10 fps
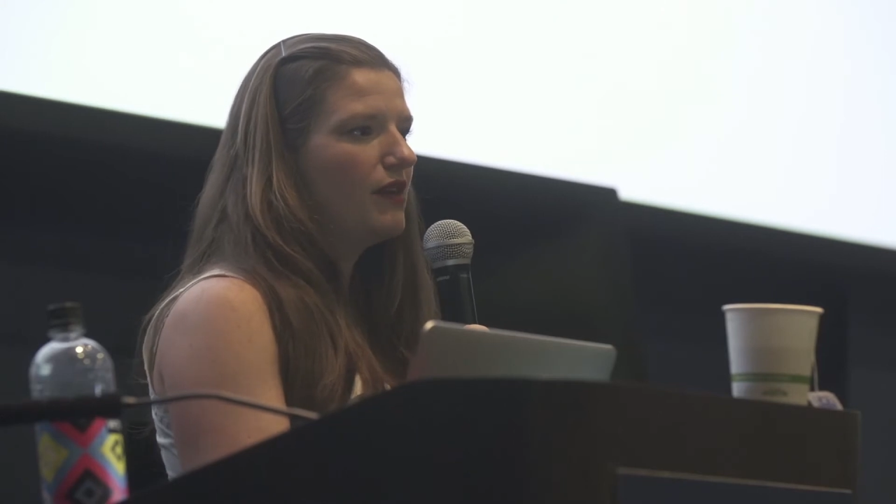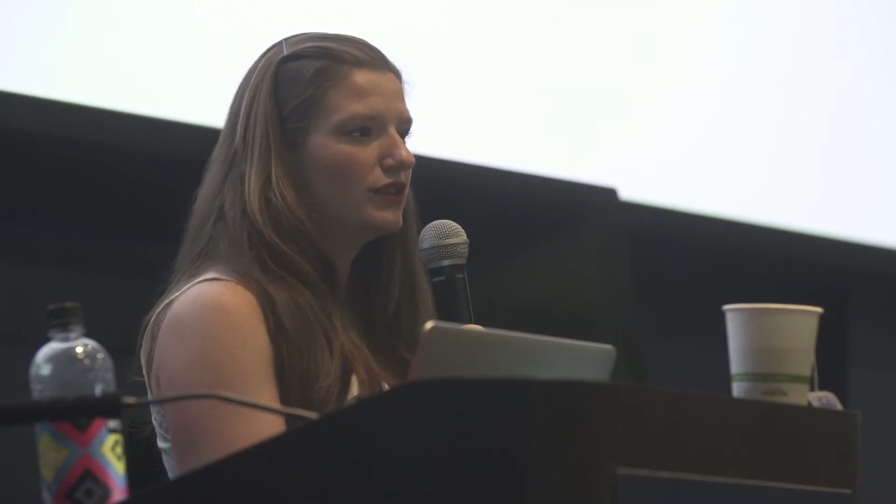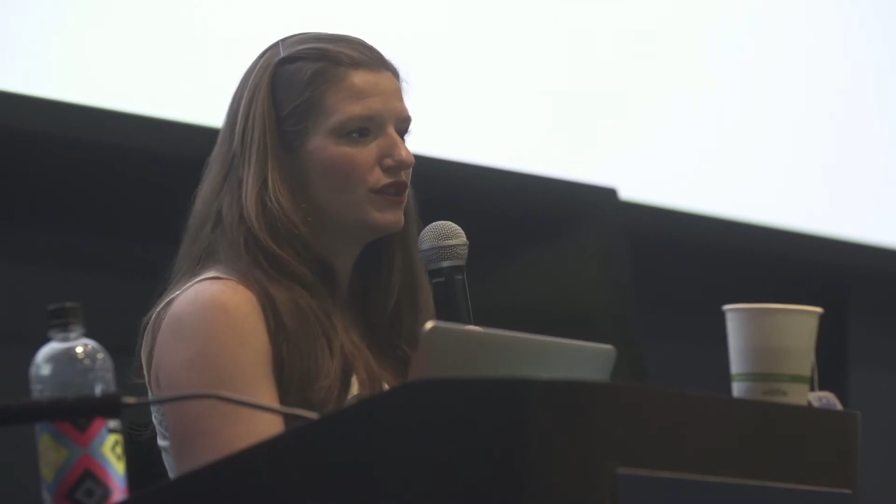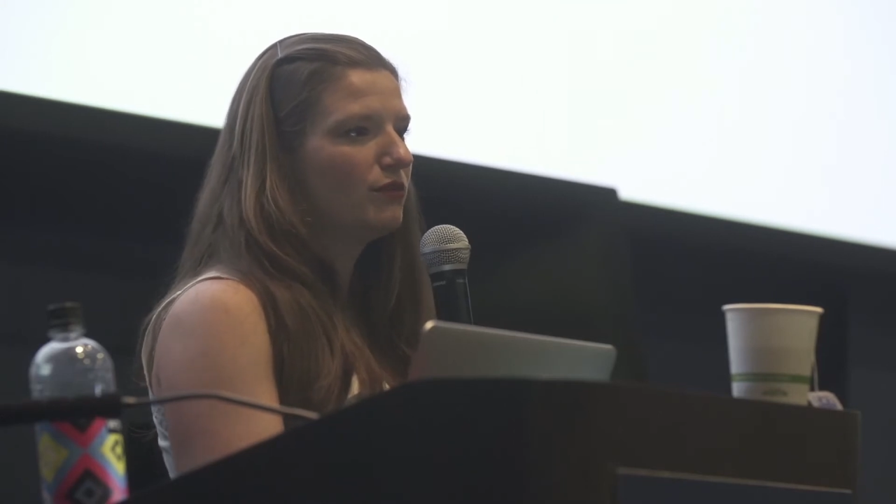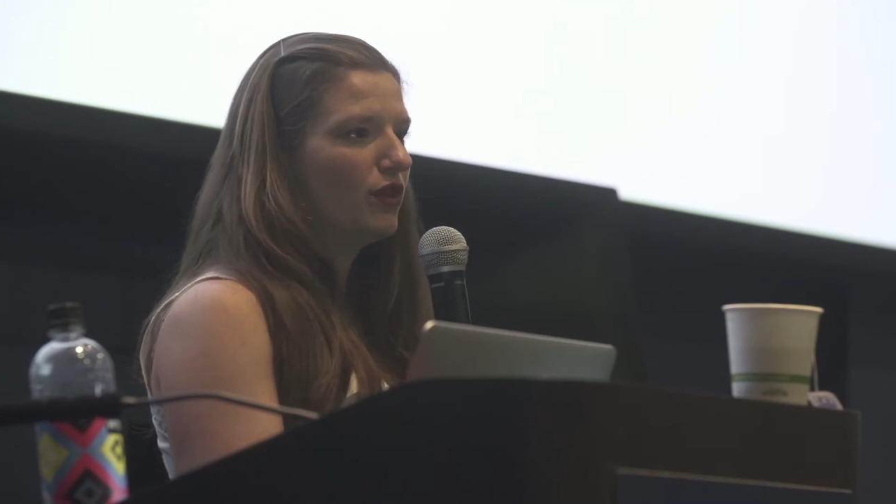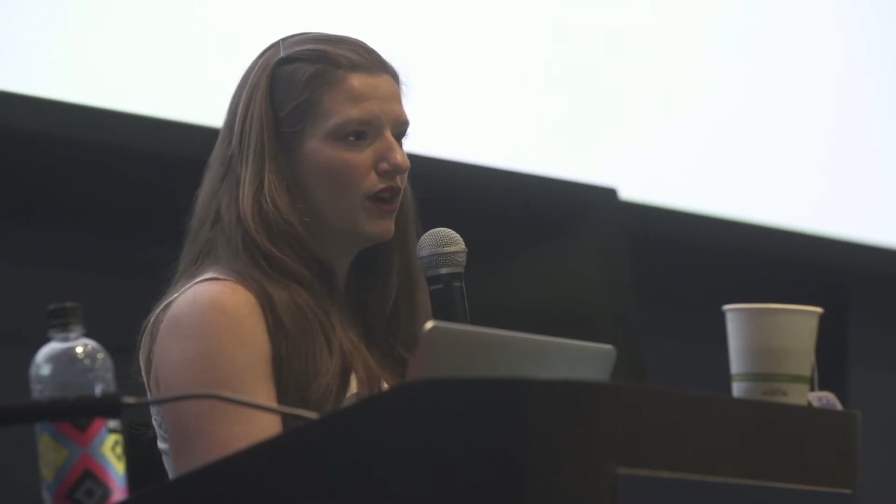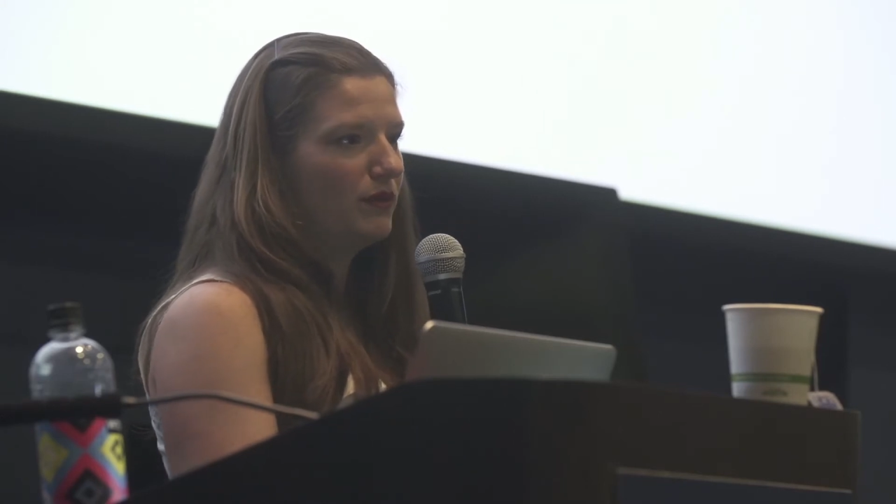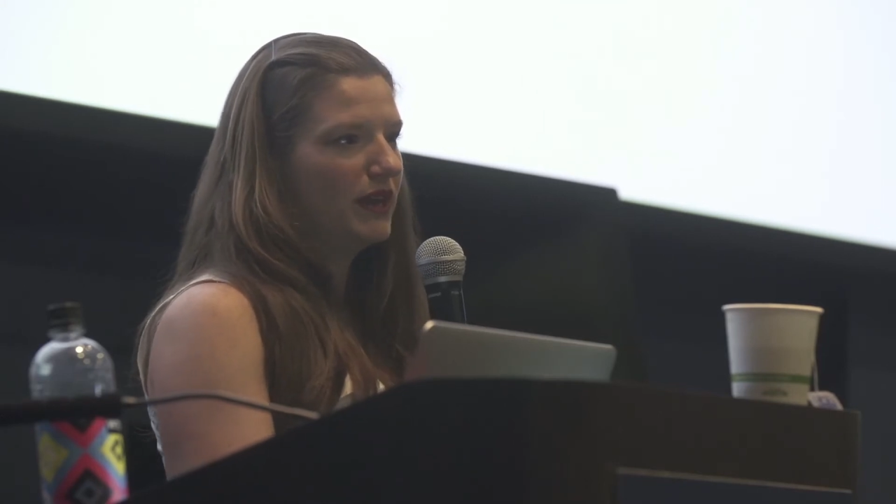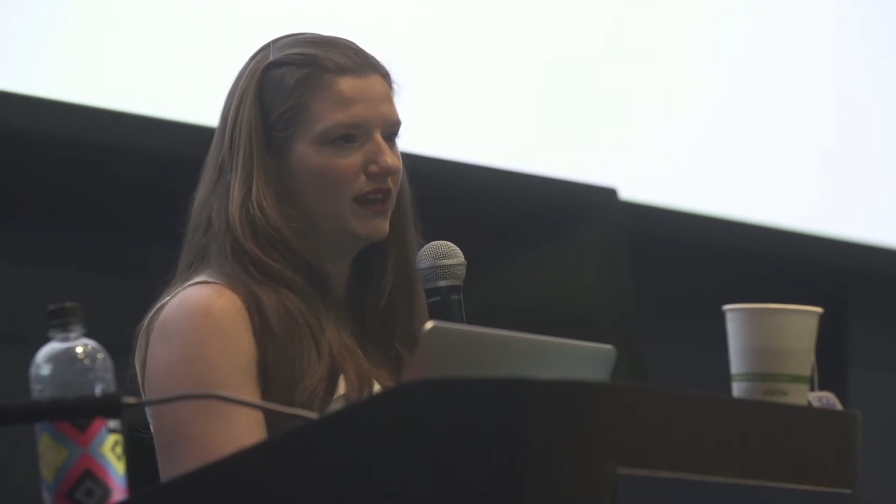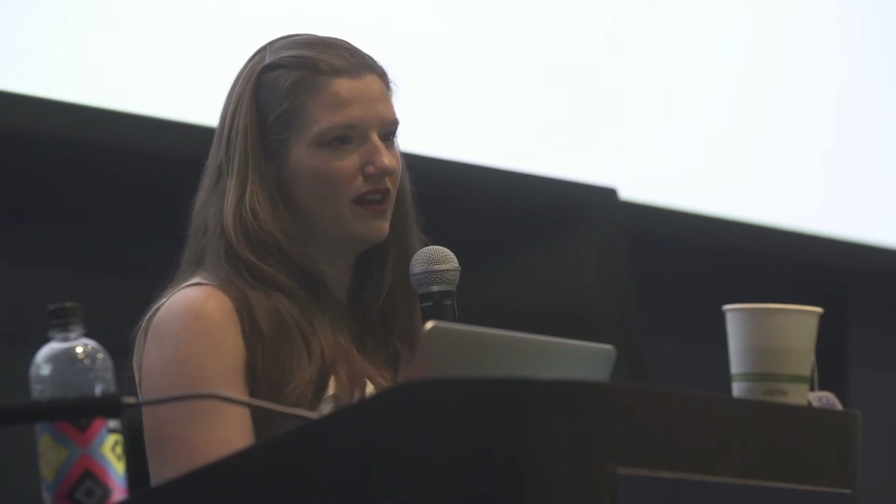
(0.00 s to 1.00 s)
hours or more a
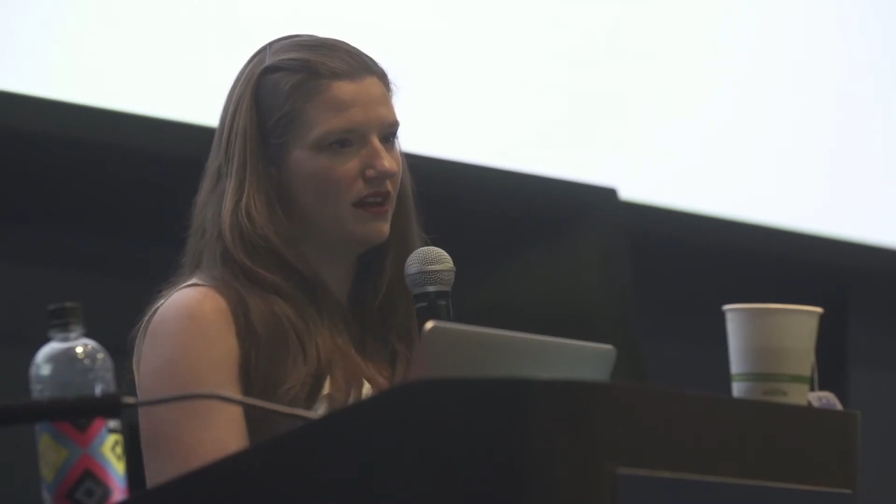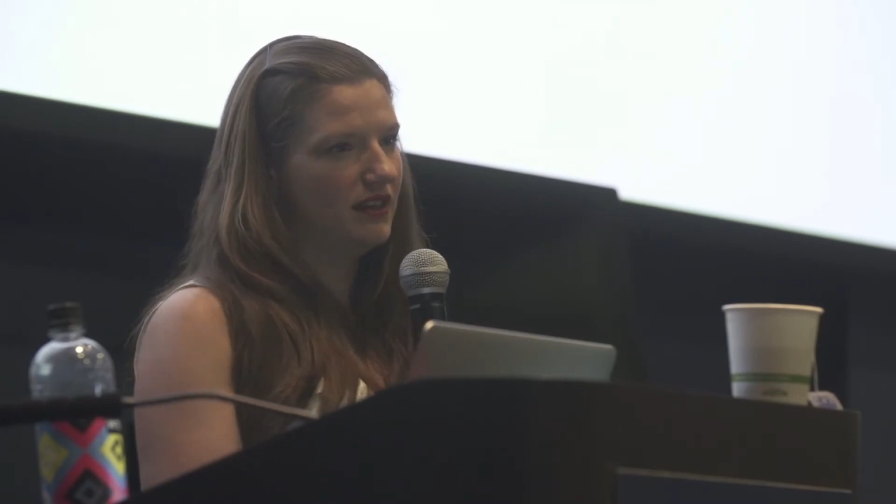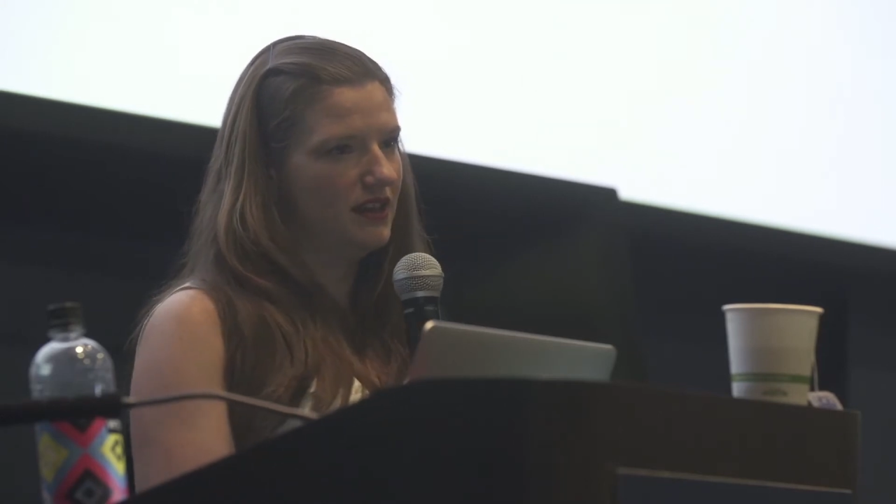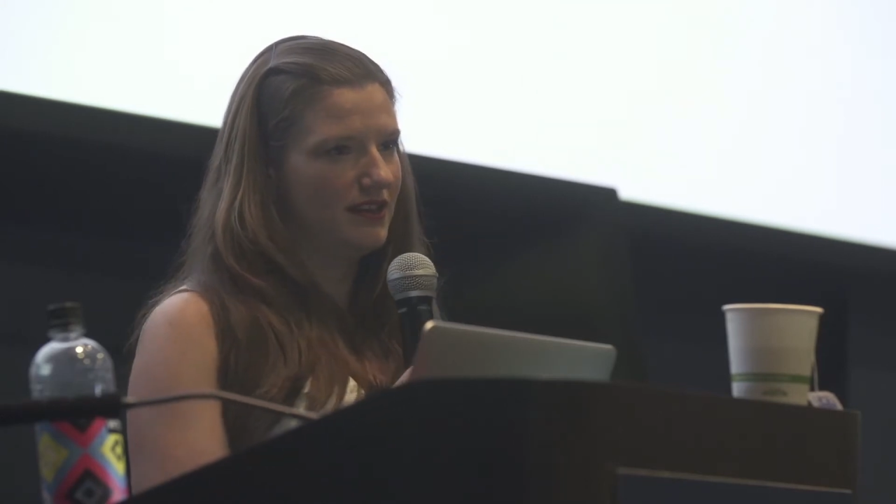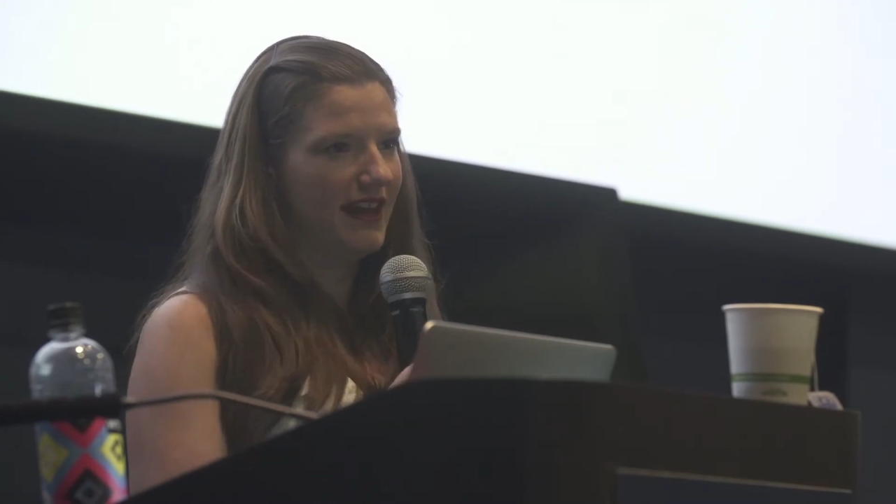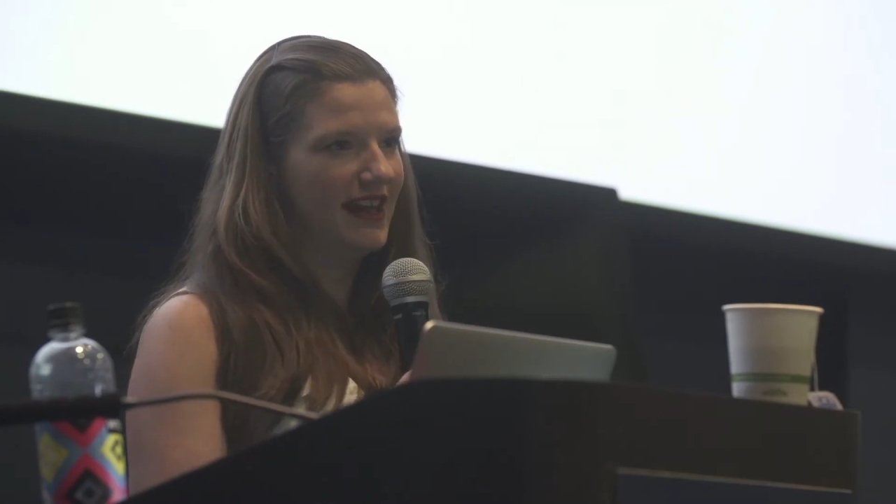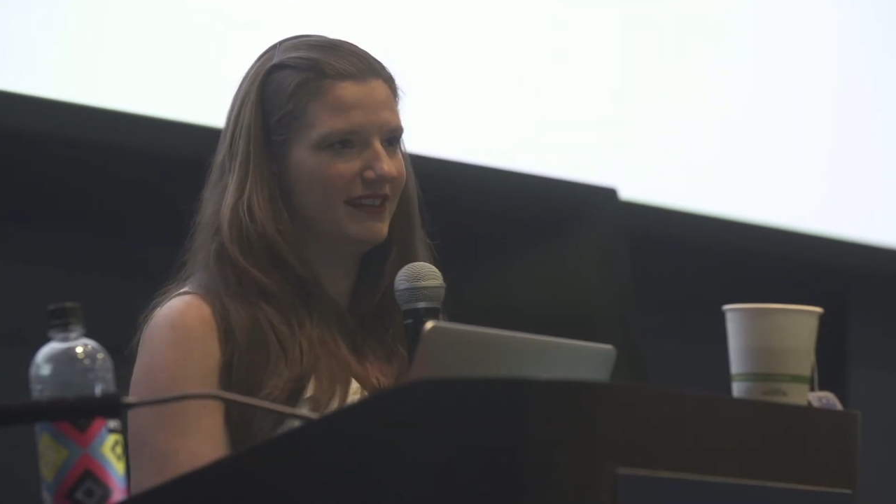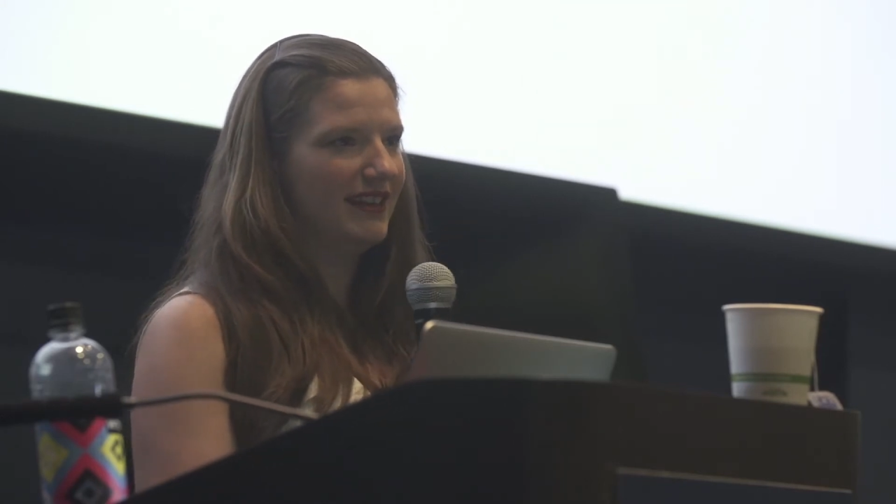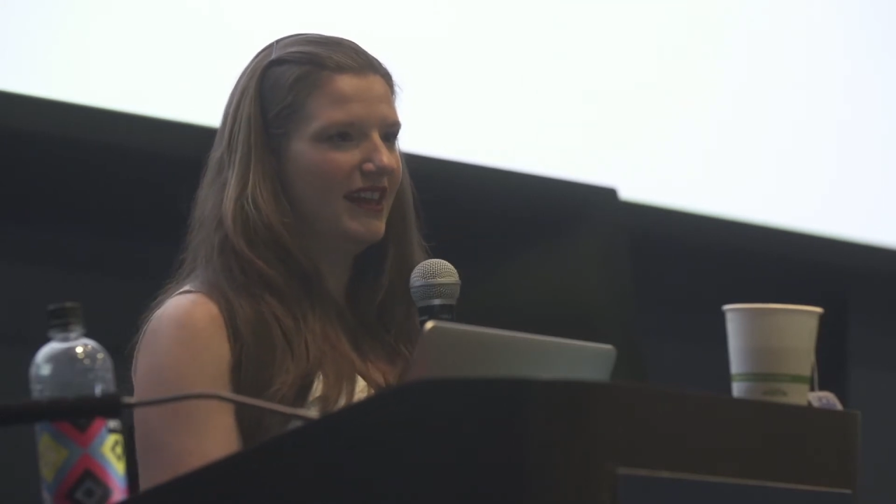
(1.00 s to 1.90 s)
week on the internet,